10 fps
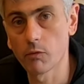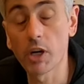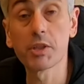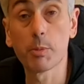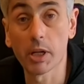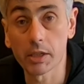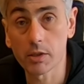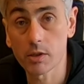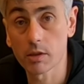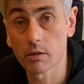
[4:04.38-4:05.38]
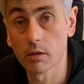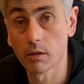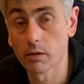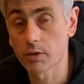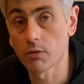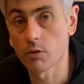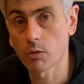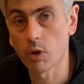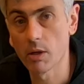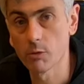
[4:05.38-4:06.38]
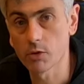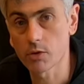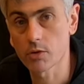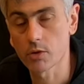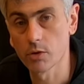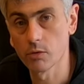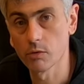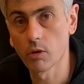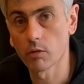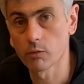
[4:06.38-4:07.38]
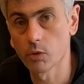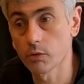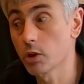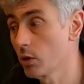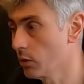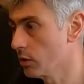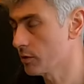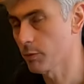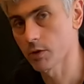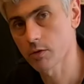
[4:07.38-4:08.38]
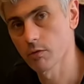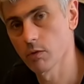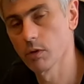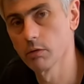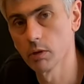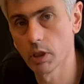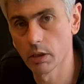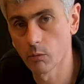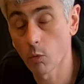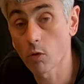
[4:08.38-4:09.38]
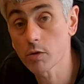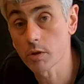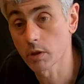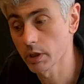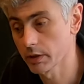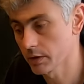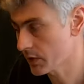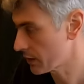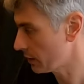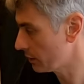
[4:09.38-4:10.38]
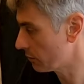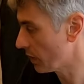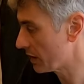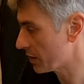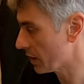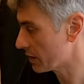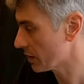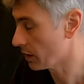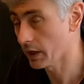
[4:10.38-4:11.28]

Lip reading: race bikes, it's a requirement to not run coolant, but to run water in your radiator.